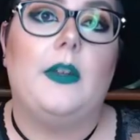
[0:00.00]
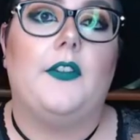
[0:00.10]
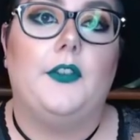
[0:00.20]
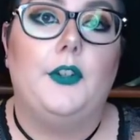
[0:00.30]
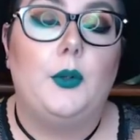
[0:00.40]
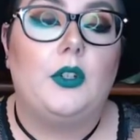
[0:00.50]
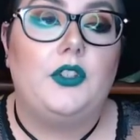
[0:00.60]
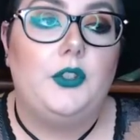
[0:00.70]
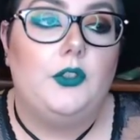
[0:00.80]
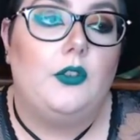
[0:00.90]
If you were
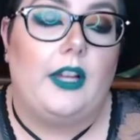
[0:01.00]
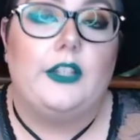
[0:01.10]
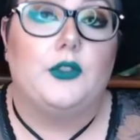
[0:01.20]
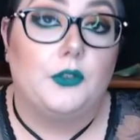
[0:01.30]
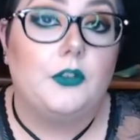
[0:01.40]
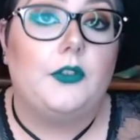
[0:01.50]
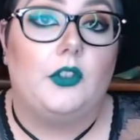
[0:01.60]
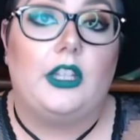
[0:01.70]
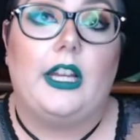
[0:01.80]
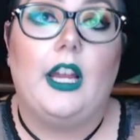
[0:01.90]
to, like,
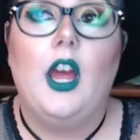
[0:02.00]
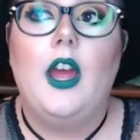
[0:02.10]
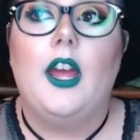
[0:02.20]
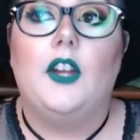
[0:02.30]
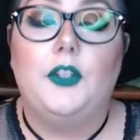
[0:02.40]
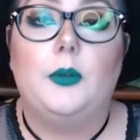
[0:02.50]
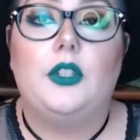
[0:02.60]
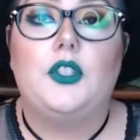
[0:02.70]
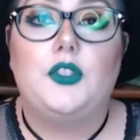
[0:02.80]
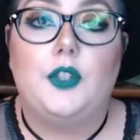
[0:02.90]
truthfully, if you were
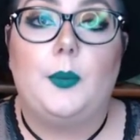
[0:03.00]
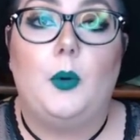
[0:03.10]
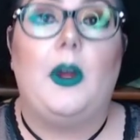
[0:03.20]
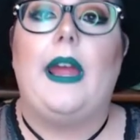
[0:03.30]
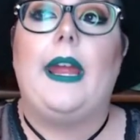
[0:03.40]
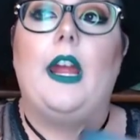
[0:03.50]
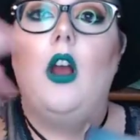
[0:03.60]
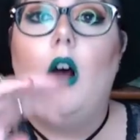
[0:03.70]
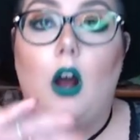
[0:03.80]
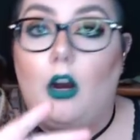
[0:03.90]
to strip away
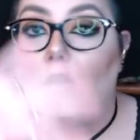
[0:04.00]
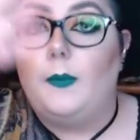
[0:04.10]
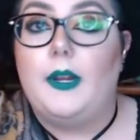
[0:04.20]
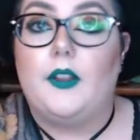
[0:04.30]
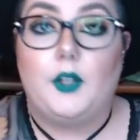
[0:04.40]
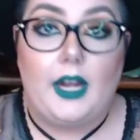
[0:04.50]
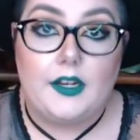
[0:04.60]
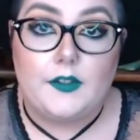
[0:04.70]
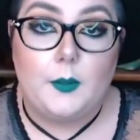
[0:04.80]
all of my other eyeshadow